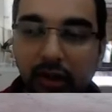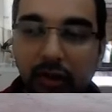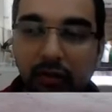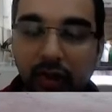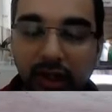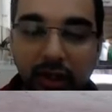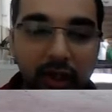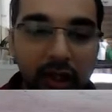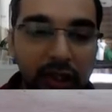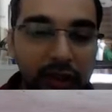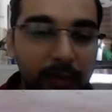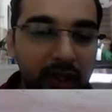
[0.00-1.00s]
one
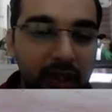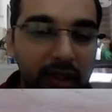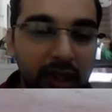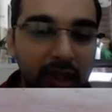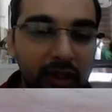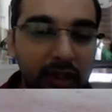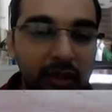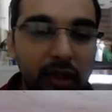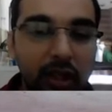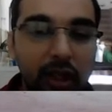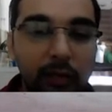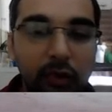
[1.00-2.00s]
aspect, that the
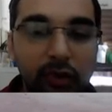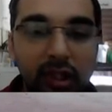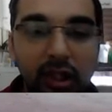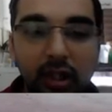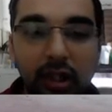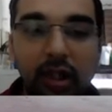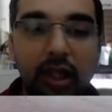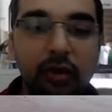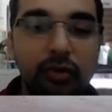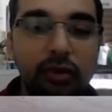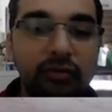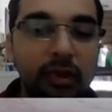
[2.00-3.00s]
carboxylic
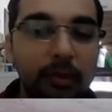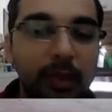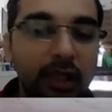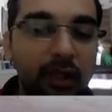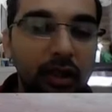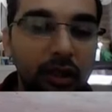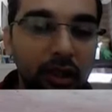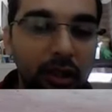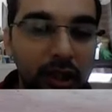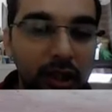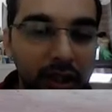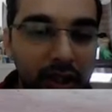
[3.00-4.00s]
hydrogen will be
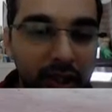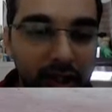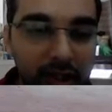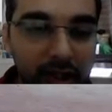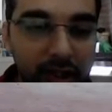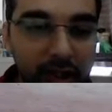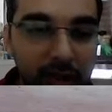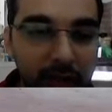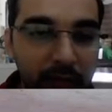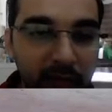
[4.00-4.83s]
deteriorated here.